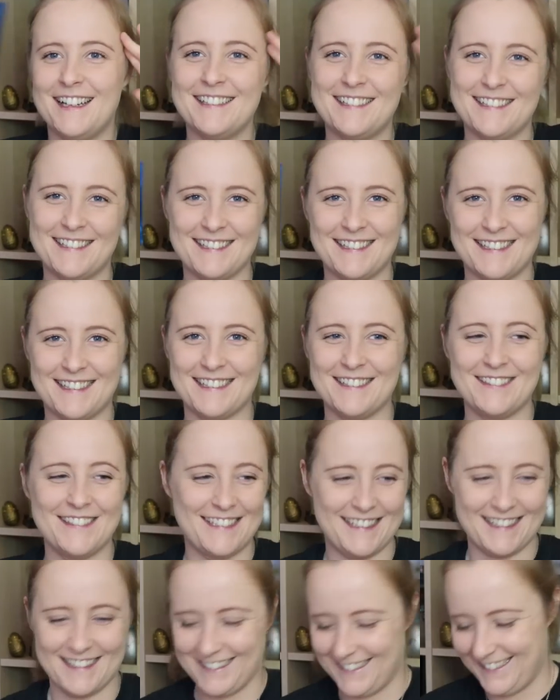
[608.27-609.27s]
got so
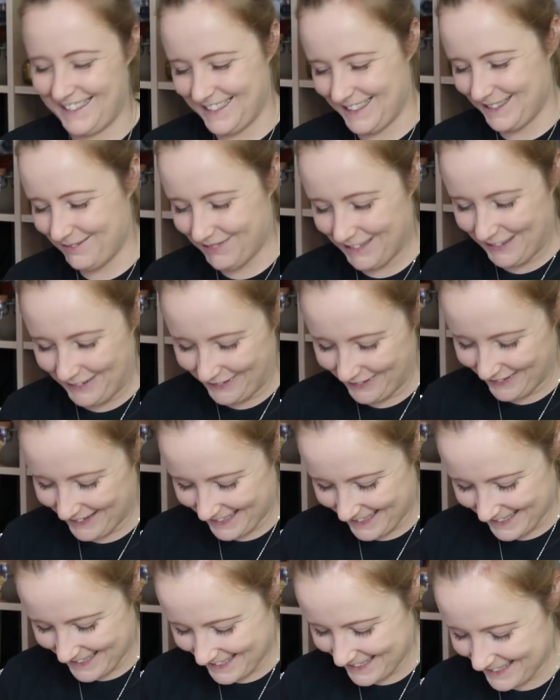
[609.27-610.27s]
excited about all
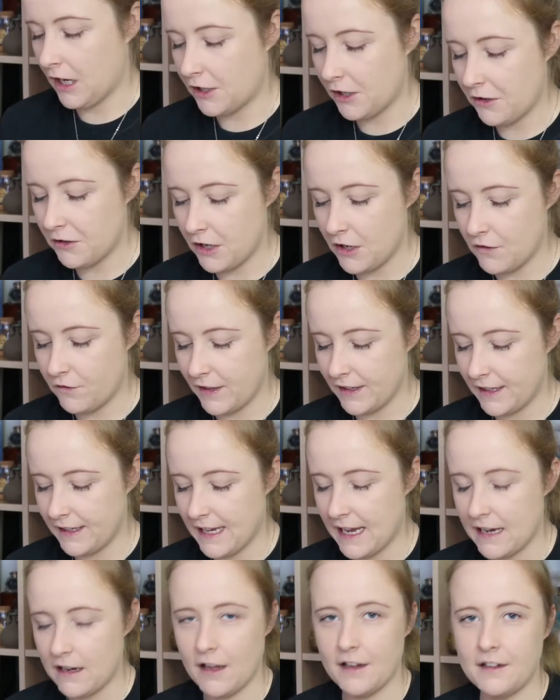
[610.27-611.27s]
this. I don't know if I can
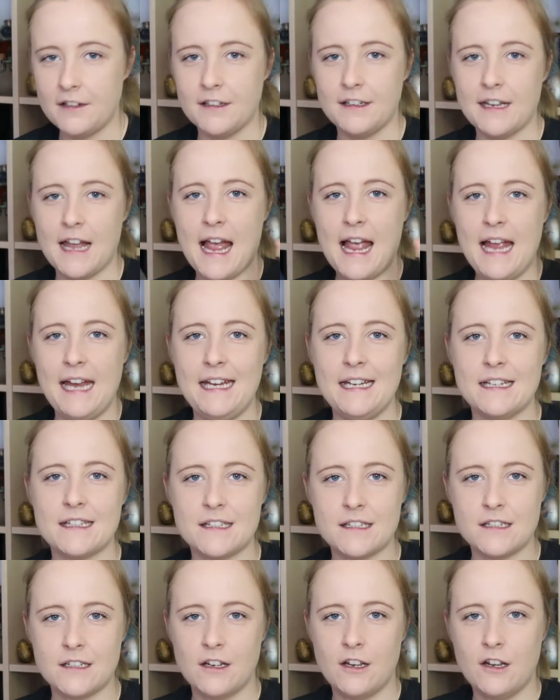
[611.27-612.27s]
get like an
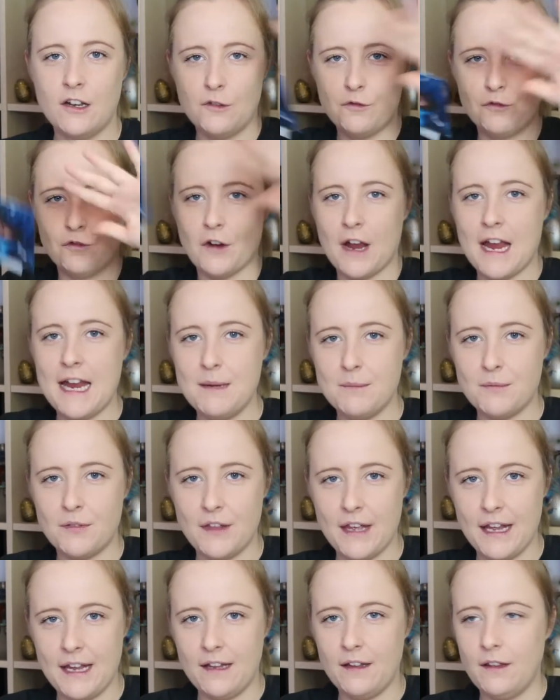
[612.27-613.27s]
8 frame
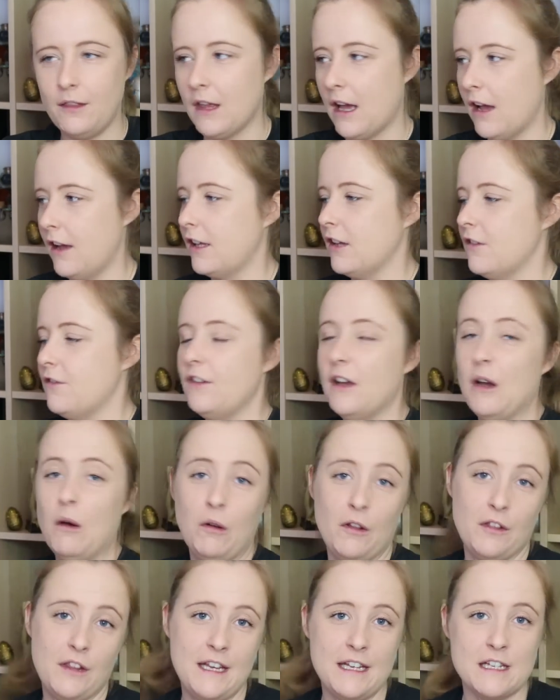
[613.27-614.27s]
thing that I can fit
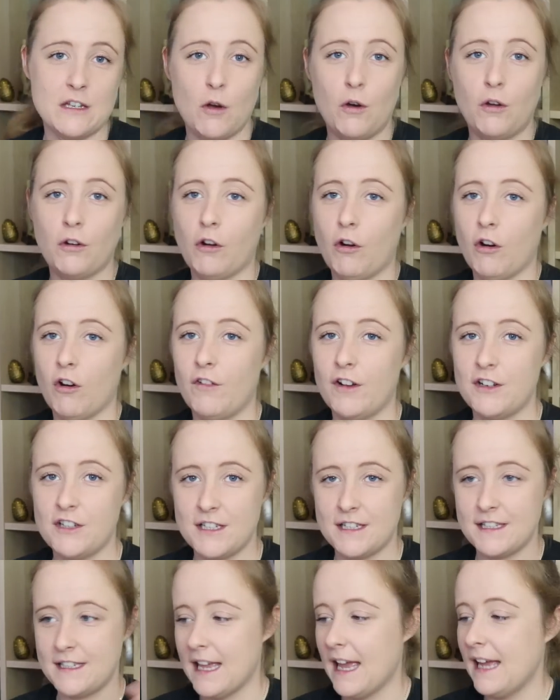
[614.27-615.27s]
all of these on, or if I
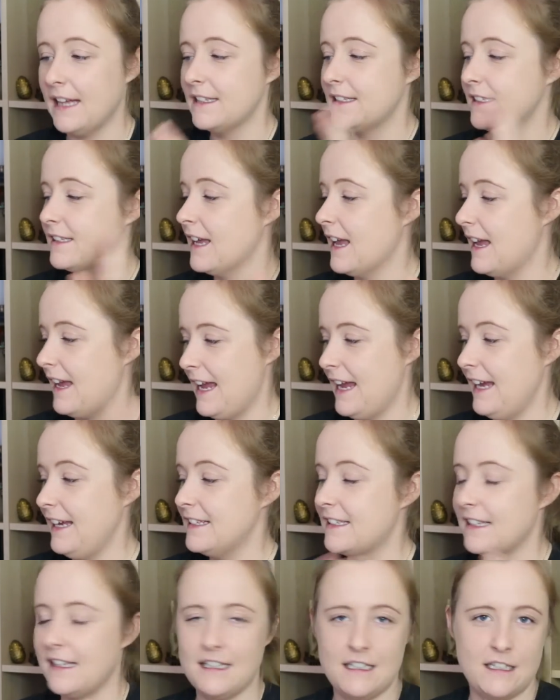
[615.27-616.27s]
just get
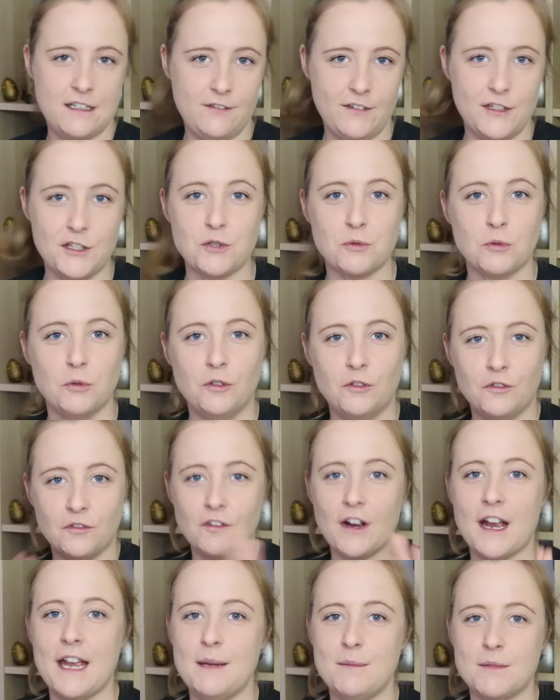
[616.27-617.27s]
8 individual
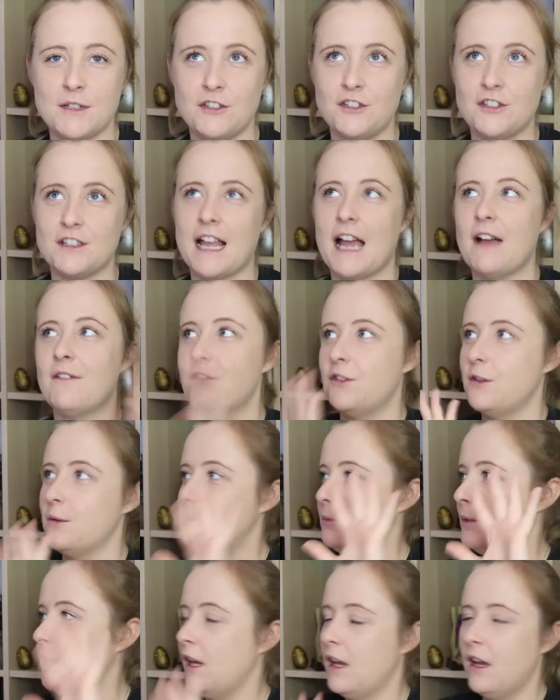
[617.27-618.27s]
frames and just have them,